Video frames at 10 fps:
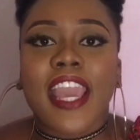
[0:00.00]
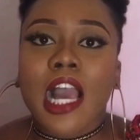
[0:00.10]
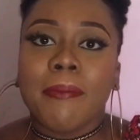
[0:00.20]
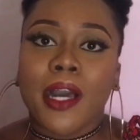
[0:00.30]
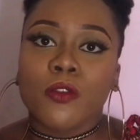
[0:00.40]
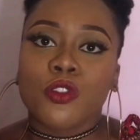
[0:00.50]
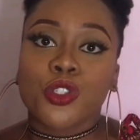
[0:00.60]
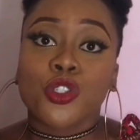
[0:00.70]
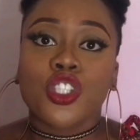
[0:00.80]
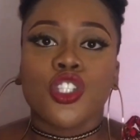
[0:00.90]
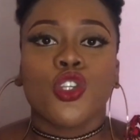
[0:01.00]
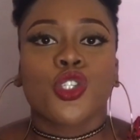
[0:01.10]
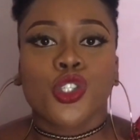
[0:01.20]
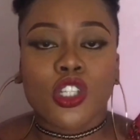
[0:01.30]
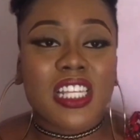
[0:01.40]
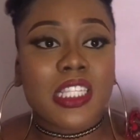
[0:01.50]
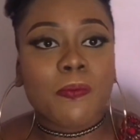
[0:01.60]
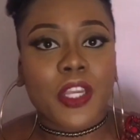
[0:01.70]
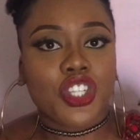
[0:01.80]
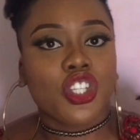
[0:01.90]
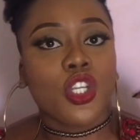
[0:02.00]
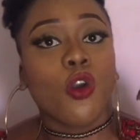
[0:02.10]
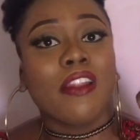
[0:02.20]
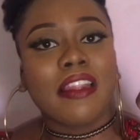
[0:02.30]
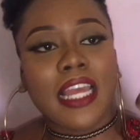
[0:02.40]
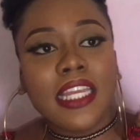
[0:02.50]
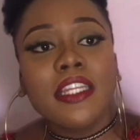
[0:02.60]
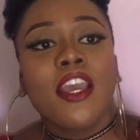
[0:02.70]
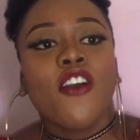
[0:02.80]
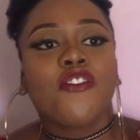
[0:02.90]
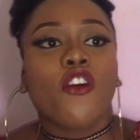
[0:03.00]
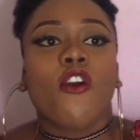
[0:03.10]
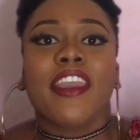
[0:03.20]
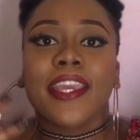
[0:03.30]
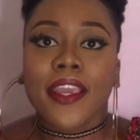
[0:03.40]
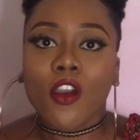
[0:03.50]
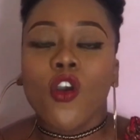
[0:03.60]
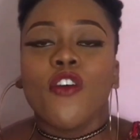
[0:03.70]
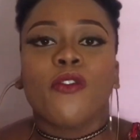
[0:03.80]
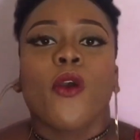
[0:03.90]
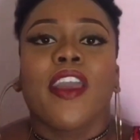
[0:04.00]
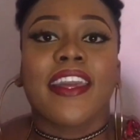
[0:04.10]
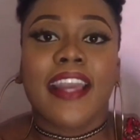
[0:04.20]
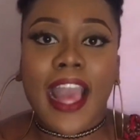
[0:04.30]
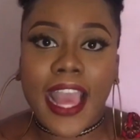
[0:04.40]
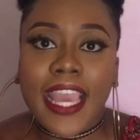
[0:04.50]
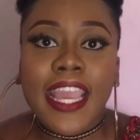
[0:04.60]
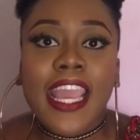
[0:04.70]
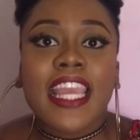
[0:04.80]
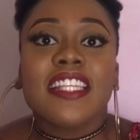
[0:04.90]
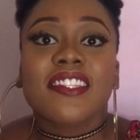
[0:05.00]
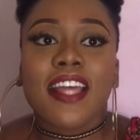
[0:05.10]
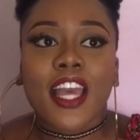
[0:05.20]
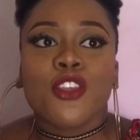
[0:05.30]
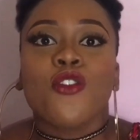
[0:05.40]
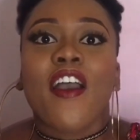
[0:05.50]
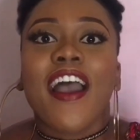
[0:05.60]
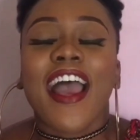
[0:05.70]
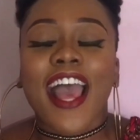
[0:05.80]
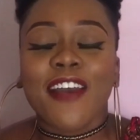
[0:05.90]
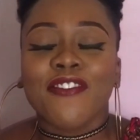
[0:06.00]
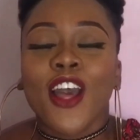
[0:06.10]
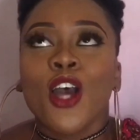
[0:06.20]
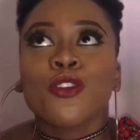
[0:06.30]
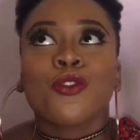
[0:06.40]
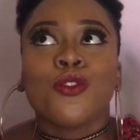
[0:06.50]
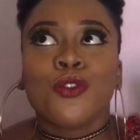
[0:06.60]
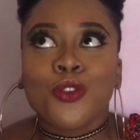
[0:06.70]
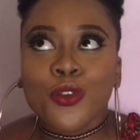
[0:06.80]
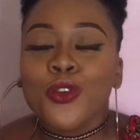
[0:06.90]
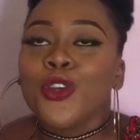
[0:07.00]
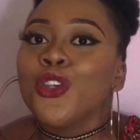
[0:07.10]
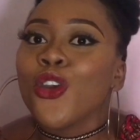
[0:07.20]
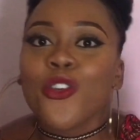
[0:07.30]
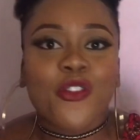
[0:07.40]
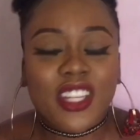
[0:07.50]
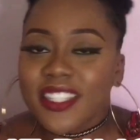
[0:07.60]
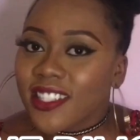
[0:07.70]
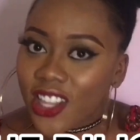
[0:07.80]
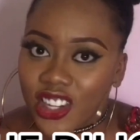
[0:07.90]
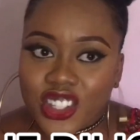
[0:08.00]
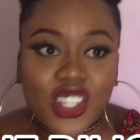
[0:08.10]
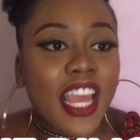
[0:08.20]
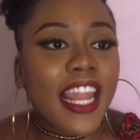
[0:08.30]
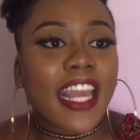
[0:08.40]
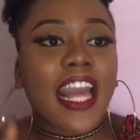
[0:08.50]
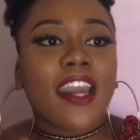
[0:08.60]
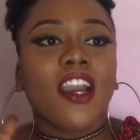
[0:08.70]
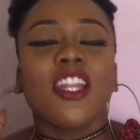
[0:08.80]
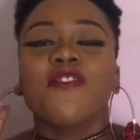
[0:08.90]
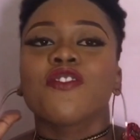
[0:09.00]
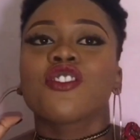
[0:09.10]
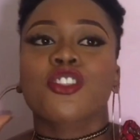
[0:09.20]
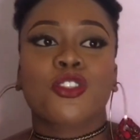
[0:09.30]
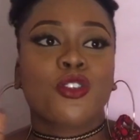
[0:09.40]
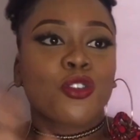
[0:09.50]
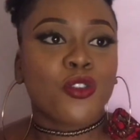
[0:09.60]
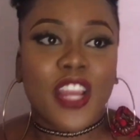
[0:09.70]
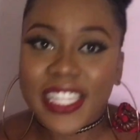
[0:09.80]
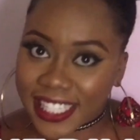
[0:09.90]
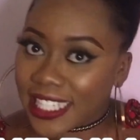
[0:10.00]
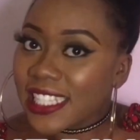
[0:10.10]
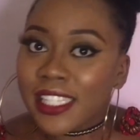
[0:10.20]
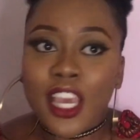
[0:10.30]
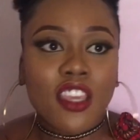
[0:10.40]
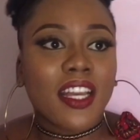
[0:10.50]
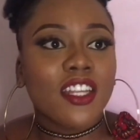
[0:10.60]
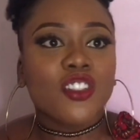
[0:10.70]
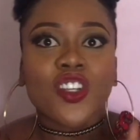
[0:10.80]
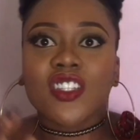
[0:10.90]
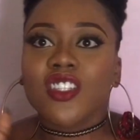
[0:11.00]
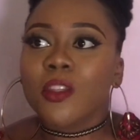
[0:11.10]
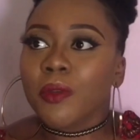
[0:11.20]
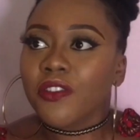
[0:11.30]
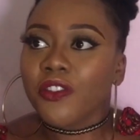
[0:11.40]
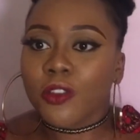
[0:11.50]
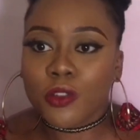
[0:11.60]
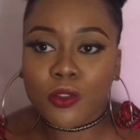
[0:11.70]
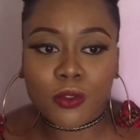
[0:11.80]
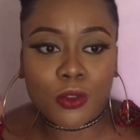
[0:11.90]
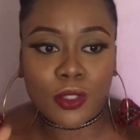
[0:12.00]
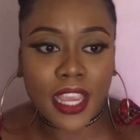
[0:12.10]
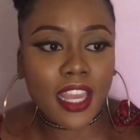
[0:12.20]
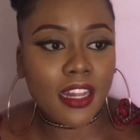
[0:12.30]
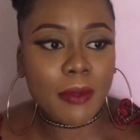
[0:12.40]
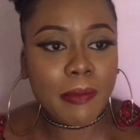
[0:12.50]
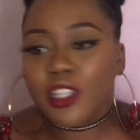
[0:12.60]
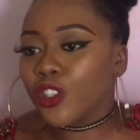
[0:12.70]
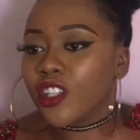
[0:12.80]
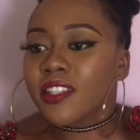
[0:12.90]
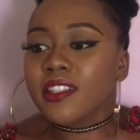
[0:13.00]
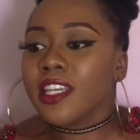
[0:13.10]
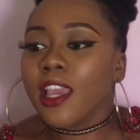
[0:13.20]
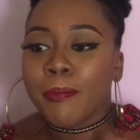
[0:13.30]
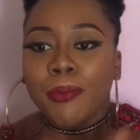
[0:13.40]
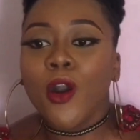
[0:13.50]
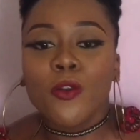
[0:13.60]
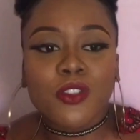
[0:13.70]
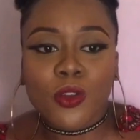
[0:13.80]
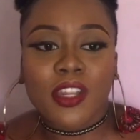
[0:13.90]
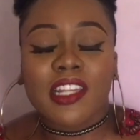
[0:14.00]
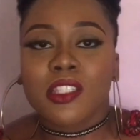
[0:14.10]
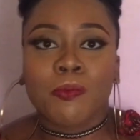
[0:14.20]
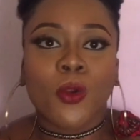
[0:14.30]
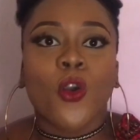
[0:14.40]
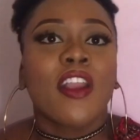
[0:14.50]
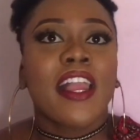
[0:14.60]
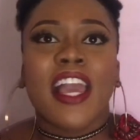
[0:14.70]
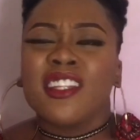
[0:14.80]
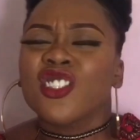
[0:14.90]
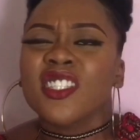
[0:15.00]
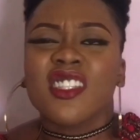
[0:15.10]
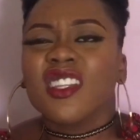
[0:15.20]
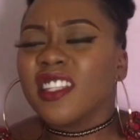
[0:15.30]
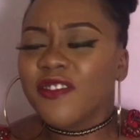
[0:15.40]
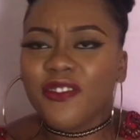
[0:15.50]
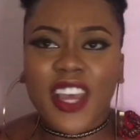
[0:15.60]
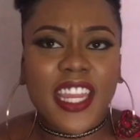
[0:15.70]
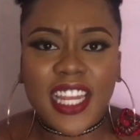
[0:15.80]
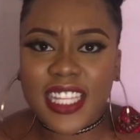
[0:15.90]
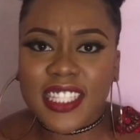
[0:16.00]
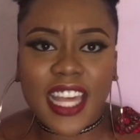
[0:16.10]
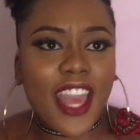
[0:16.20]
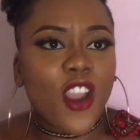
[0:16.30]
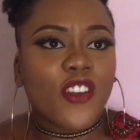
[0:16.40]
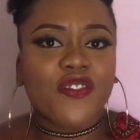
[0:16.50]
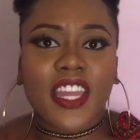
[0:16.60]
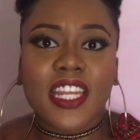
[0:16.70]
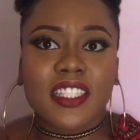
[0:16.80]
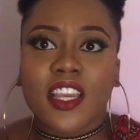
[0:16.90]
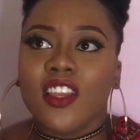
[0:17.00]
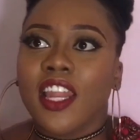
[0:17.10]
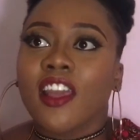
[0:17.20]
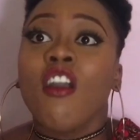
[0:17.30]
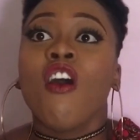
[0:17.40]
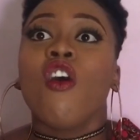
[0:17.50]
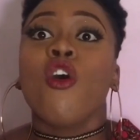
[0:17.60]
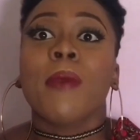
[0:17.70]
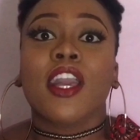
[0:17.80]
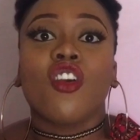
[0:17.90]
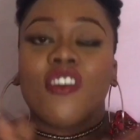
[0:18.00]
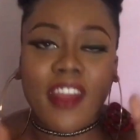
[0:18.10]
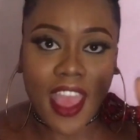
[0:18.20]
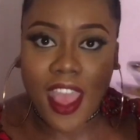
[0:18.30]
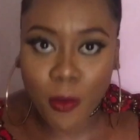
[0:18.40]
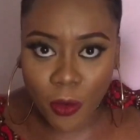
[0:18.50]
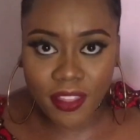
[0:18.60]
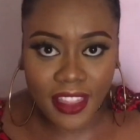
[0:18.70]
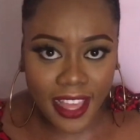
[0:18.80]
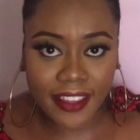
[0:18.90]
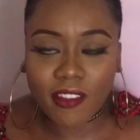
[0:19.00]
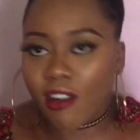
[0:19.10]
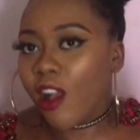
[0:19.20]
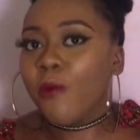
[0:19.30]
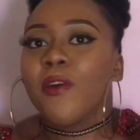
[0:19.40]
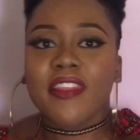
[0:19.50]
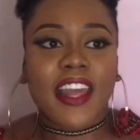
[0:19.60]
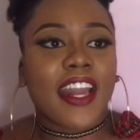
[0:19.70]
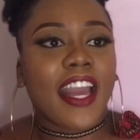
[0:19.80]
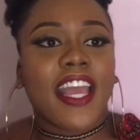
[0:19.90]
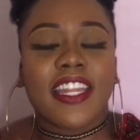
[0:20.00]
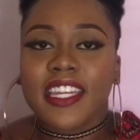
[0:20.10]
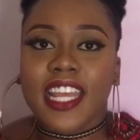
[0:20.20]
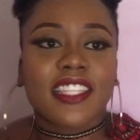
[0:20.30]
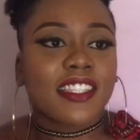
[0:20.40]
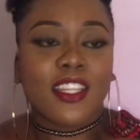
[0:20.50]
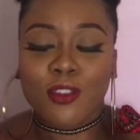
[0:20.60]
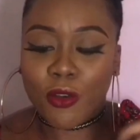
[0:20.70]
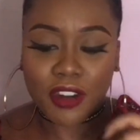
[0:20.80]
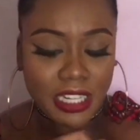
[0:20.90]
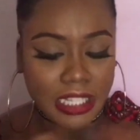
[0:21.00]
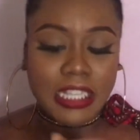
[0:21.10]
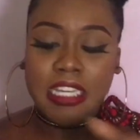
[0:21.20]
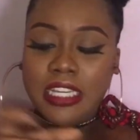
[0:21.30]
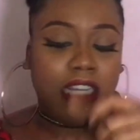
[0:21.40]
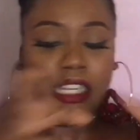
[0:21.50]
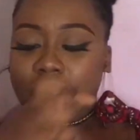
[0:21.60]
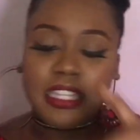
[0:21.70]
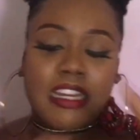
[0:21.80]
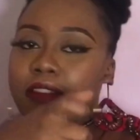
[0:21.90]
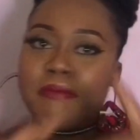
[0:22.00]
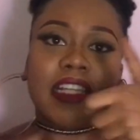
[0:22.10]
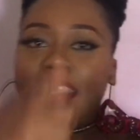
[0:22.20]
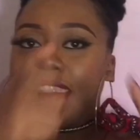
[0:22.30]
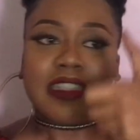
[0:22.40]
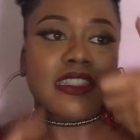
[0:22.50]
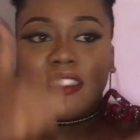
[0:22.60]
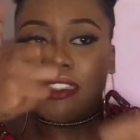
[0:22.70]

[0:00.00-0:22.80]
about shooting your shot, especially online, for a girl or for a guy, is that you have to do your research. Like, I can't even stress it. You cannot just see somebody for today. Maybe you just see a post on Explore and you just see a finance guy or a finance guy, and you're like, oh my god, I want that girl, I want that guy, and the next thing you're already sending messages